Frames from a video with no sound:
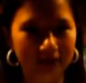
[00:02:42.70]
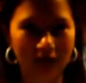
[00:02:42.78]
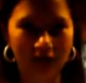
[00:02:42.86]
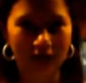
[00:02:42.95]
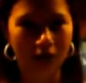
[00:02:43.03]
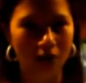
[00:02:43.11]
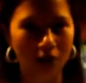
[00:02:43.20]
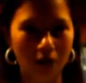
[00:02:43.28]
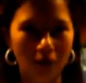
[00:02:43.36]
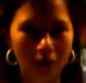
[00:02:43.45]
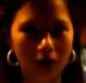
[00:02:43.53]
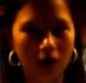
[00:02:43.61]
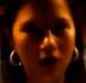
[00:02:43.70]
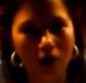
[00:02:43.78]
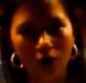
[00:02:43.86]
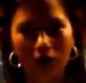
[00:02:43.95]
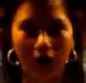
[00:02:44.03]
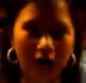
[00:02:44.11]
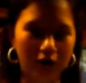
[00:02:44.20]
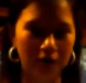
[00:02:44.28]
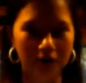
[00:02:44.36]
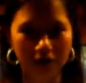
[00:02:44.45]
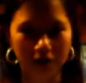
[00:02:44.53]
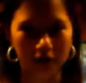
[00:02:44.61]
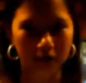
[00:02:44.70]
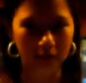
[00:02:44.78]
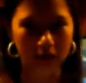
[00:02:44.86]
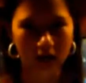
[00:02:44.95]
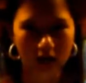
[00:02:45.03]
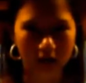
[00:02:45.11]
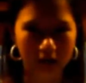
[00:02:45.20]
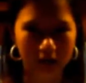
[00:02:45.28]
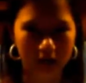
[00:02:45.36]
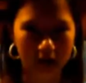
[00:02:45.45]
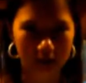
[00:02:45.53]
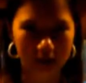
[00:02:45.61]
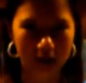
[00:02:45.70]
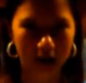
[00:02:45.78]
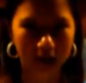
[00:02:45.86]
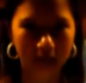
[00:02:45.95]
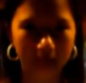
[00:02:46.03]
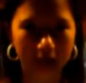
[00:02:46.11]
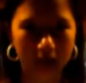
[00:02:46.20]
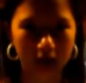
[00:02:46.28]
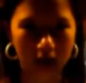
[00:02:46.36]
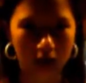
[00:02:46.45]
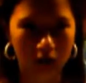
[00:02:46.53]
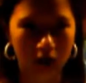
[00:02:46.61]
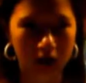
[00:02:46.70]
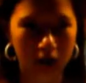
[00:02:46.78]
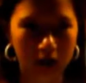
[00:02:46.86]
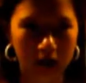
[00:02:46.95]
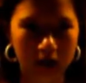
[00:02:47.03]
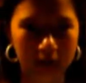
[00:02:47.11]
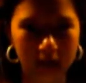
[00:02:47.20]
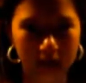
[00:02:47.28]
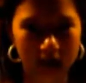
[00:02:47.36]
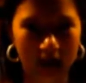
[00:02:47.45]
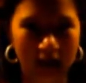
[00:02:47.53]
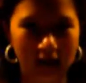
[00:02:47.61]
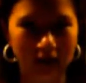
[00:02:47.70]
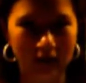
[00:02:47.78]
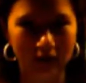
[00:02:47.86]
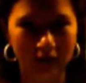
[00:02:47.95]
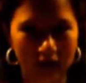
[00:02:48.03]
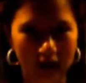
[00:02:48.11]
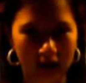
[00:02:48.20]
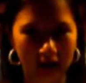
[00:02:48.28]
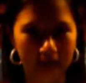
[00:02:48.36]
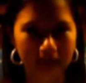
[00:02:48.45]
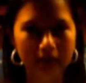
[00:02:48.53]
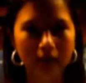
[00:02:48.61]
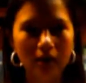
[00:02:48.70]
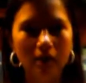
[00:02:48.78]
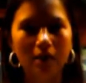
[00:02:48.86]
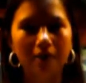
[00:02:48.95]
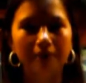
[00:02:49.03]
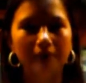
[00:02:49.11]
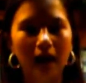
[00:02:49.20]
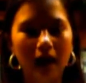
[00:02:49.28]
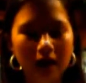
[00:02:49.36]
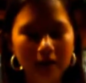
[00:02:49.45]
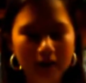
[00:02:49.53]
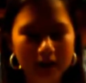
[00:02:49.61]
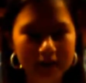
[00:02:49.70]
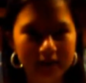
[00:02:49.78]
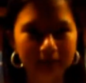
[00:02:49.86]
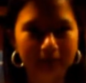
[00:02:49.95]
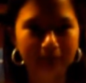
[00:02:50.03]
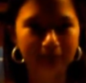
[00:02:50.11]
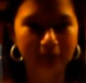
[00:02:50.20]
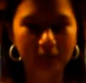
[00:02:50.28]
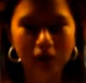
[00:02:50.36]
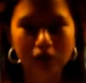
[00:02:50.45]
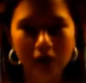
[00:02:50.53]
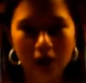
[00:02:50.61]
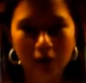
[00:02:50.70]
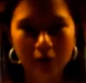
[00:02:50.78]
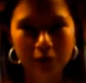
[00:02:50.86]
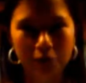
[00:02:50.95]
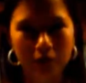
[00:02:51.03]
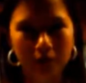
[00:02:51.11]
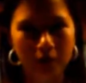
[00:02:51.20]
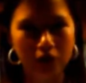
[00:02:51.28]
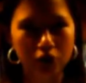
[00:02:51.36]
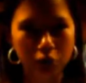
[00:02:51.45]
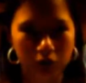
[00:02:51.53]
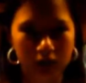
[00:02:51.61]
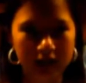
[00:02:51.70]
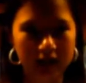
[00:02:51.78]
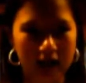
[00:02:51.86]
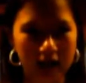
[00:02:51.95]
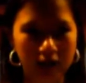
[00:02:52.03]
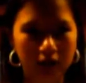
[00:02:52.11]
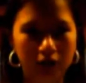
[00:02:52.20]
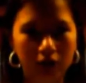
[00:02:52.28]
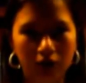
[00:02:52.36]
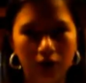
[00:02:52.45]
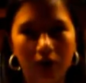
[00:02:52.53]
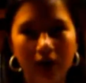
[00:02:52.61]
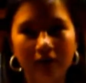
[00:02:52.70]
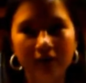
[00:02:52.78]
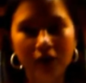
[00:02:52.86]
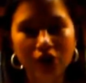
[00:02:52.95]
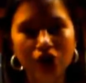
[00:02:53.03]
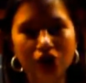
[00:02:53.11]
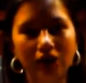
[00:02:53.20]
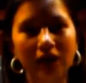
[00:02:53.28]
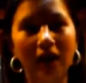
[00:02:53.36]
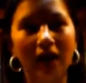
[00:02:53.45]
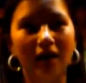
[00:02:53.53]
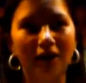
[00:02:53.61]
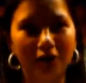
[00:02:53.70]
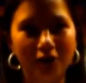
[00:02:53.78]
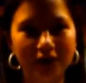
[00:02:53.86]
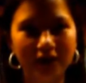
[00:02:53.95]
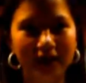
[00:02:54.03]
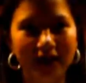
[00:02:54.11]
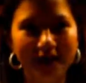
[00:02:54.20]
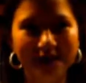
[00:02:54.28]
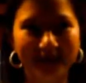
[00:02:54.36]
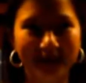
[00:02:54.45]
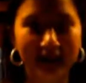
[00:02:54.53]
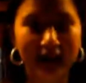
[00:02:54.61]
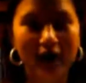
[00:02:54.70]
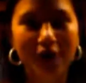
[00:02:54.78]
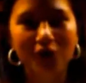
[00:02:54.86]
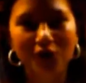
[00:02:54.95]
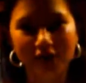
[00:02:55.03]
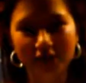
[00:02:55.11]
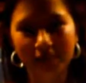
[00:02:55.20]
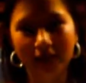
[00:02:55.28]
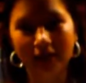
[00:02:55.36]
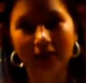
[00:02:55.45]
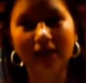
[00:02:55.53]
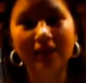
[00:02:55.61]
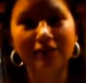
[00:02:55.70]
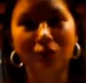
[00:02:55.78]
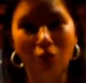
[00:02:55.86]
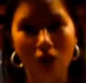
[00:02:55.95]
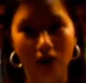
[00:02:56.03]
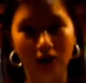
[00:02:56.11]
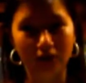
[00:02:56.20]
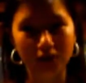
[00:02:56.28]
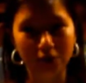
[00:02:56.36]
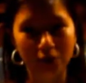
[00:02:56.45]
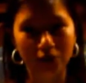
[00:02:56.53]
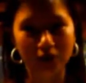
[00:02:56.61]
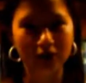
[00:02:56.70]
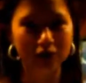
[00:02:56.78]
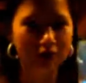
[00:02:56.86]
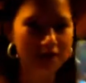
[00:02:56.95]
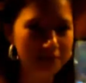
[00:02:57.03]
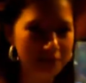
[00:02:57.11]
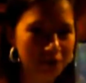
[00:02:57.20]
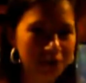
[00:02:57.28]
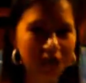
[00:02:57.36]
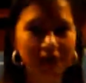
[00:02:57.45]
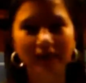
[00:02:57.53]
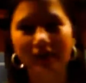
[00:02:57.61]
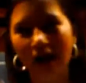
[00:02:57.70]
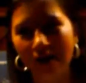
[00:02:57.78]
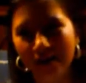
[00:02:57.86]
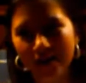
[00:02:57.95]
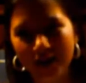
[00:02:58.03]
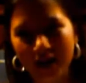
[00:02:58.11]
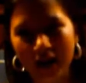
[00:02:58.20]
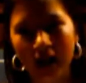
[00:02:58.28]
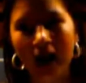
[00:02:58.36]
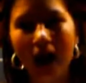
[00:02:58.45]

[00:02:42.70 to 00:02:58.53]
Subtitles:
and no, okay, you're my friend, I'm gonna help you type of thing. He was like, okay, you're an enemy, but I can't let you like you. Anyways, so that was pretty much what I decided to do, and eventually I got it all typed, and trust me, it takes a while to smooth it. So I smoothed it, everything,